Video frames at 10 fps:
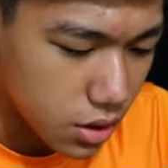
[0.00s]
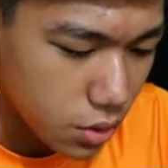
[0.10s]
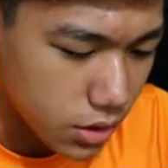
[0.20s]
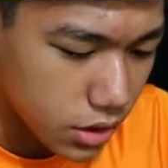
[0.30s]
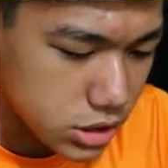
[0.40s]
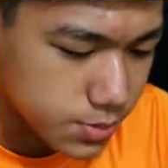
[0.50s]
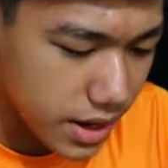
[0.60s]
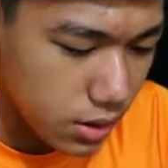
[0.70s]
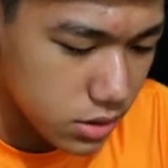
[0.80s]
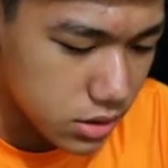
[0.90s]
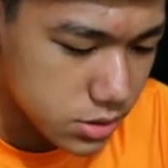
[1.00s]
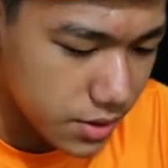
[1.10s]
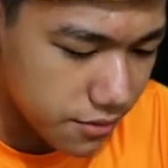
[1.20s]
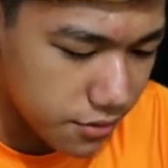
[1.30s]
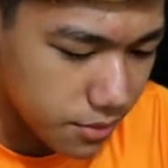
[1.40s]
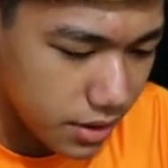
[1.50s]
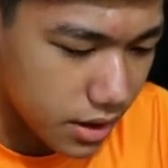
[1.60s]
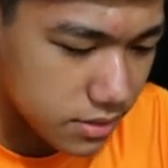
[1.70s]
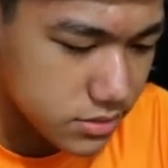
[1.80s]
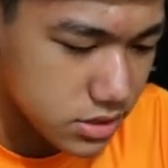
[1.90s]
What do you expect? What do you expect from me?
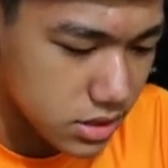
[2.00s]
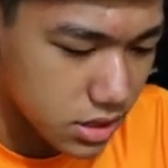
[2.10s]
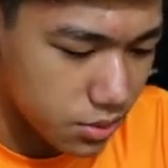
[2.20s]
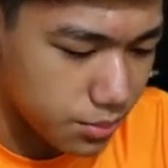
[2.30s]
I'm just a little